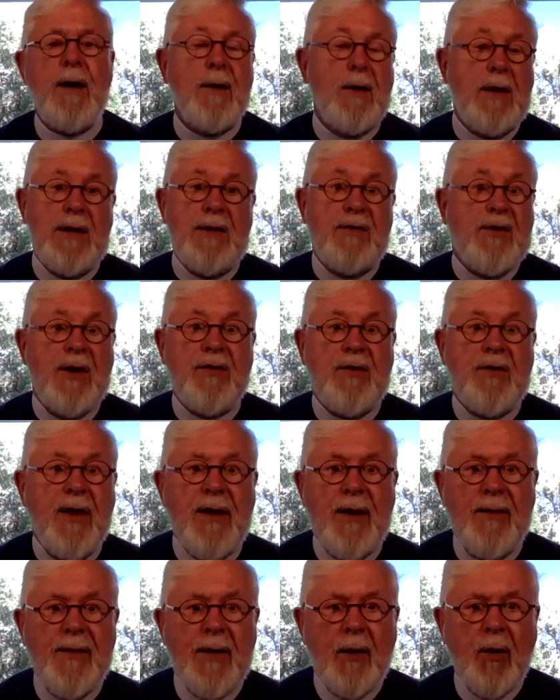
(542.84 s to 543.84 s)
He says
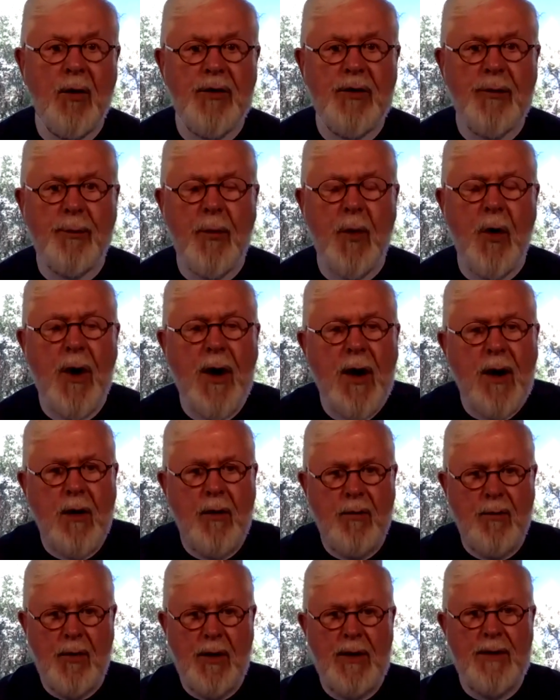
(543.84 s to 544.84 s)
that in the Lord's
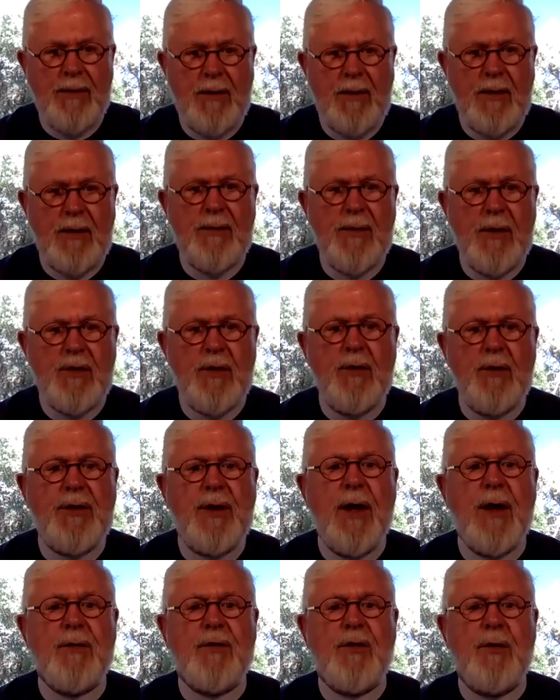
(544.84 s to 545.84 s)
Prayer. In the New
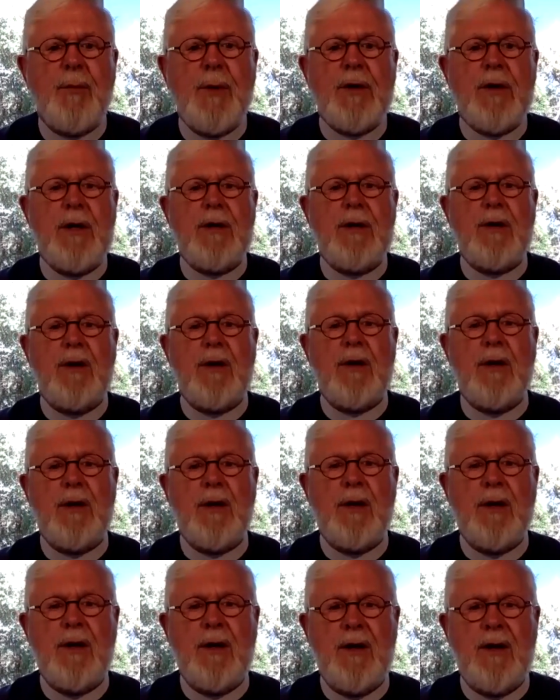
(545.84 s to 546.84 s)
Testament,
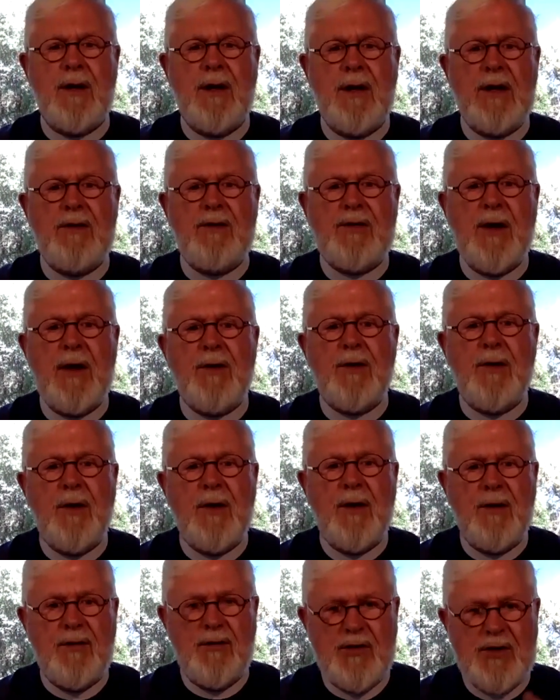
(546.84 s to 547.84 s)
he
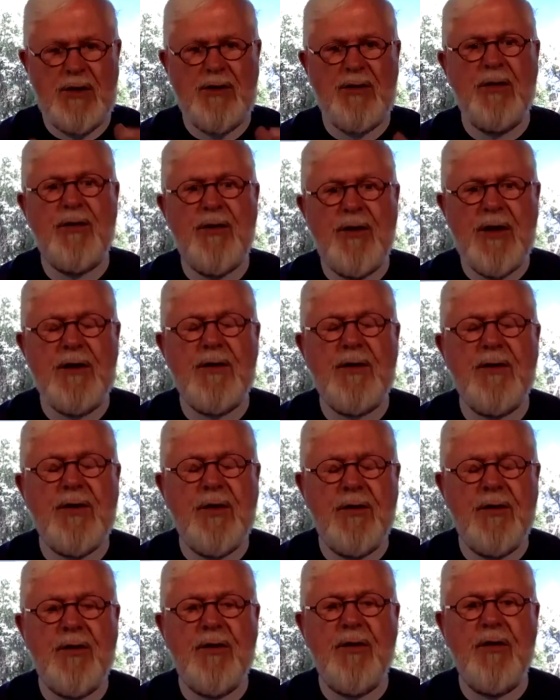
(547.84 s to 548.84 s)
says, Jesus teaches
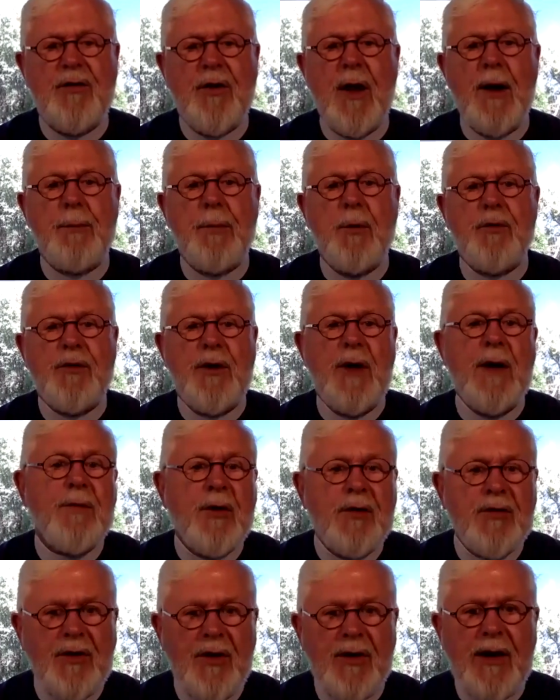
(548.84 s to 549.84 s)
his disciples, give
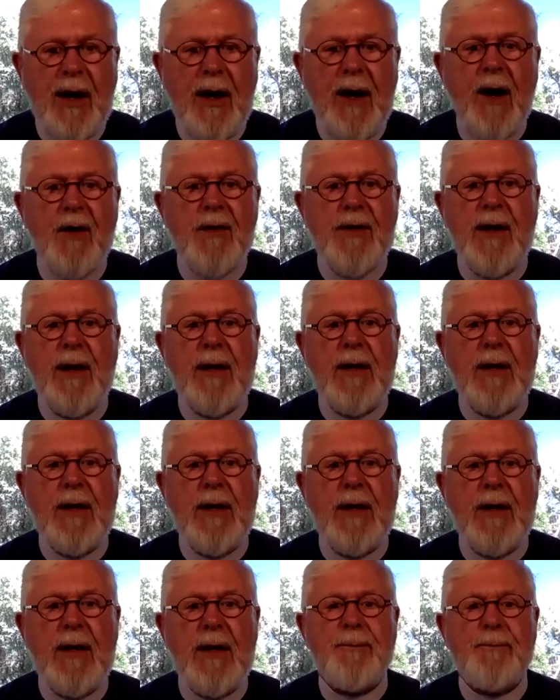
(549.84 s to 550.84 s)
us today our daily
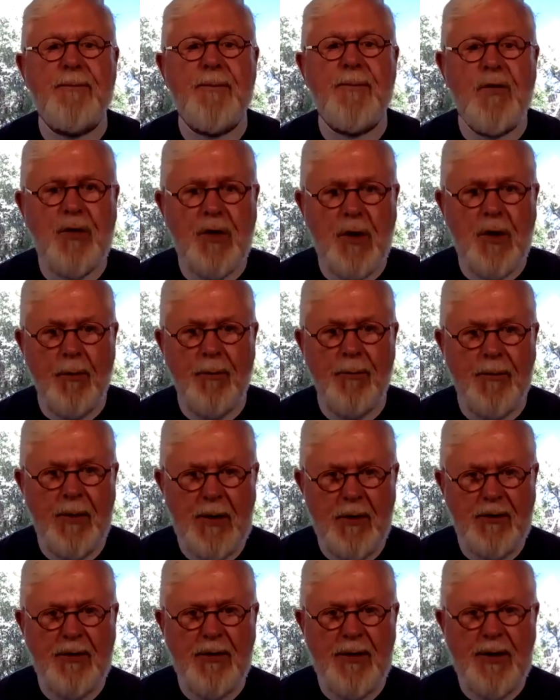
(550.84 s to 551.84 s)
bread. So
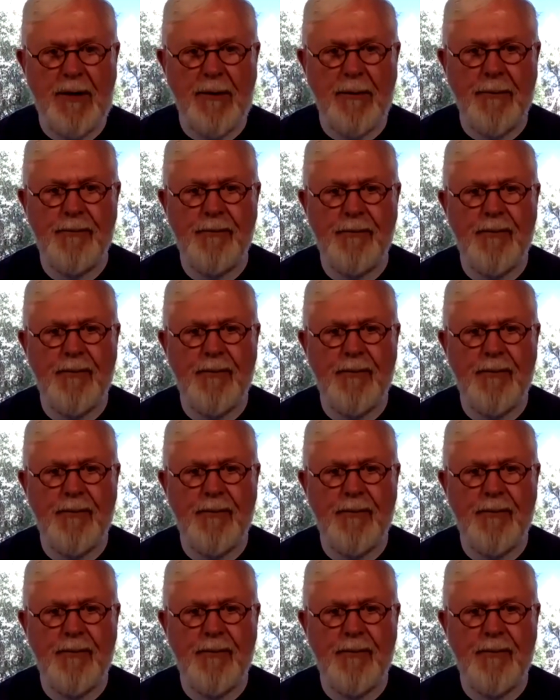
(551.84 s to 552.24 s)
here's the deal.